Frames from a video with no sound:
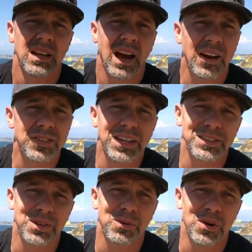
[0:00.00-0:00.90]
our days
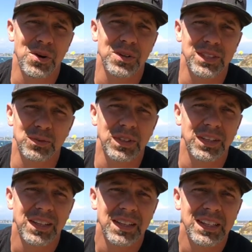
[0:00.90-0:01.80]
go on, as we
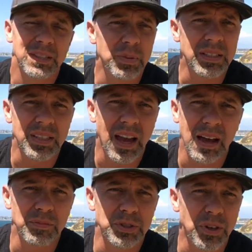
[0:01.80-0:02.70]
spend
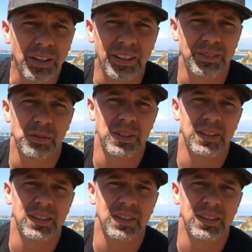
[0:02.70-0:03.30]
time struggling with